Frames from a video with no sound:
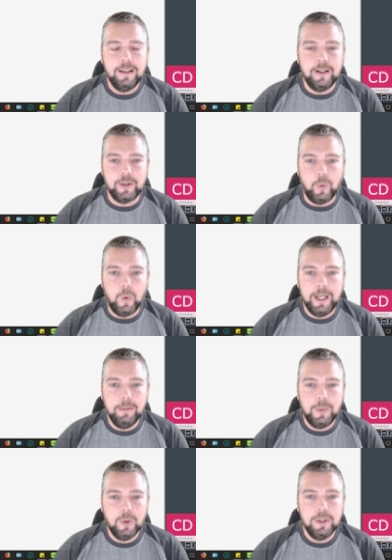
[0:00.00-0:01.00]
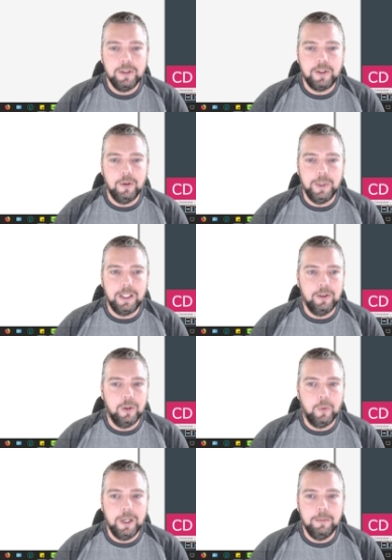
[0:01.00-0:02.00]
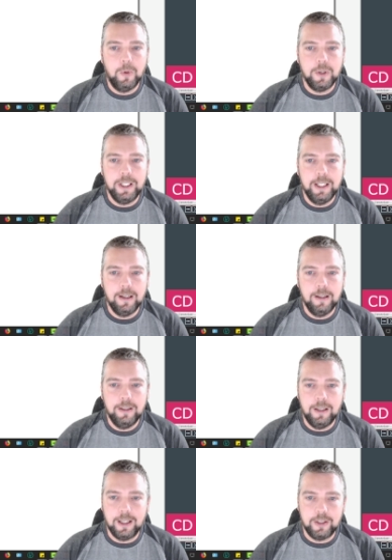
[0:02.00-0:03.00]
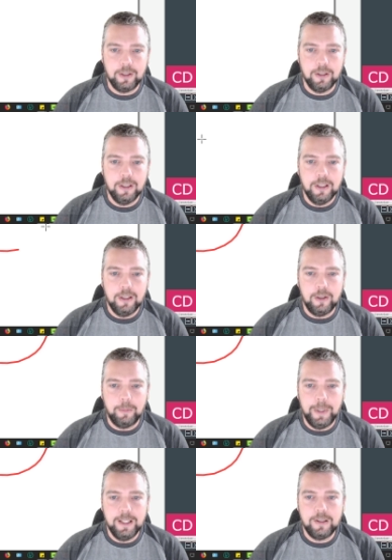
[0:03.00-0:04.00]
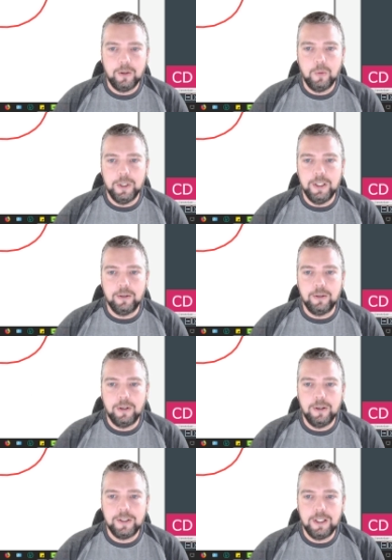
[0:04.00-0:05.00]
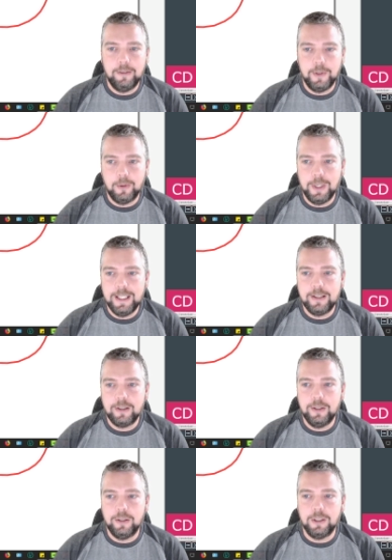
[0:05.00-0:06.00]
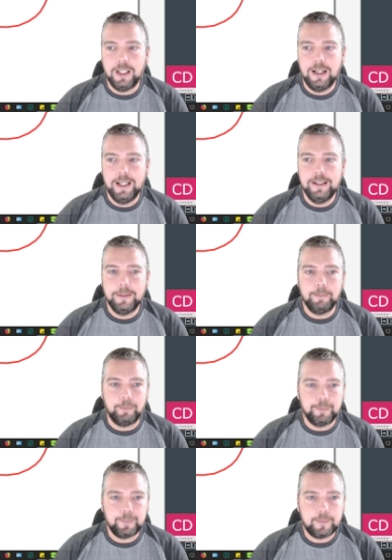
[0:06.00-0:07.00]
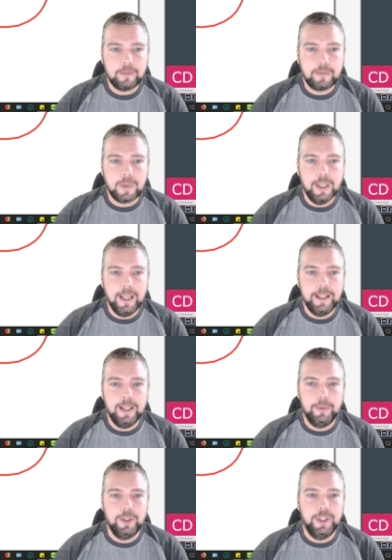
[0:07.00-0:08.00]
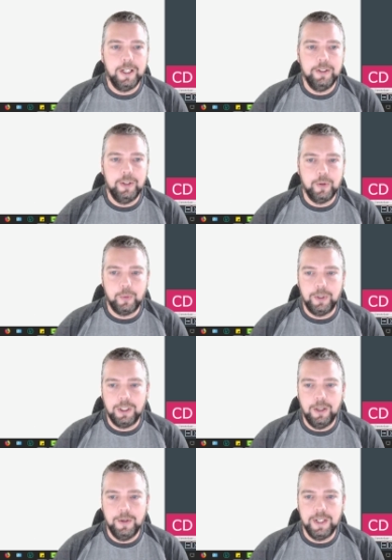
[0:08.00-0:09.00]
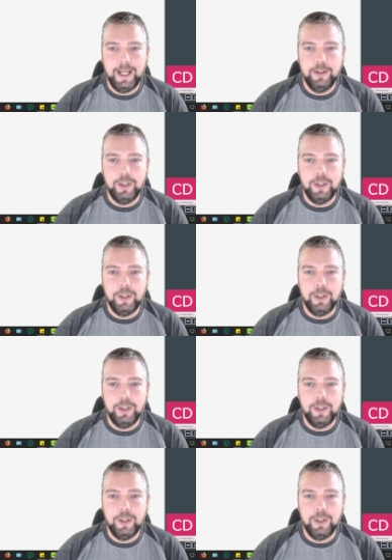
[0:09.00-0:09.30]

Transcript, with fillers: There's a whiteboard, so we can do a whiteboard here. You got your pencil where you can draw stuff, your eraser, your lines, and then when you're done you just want to close that.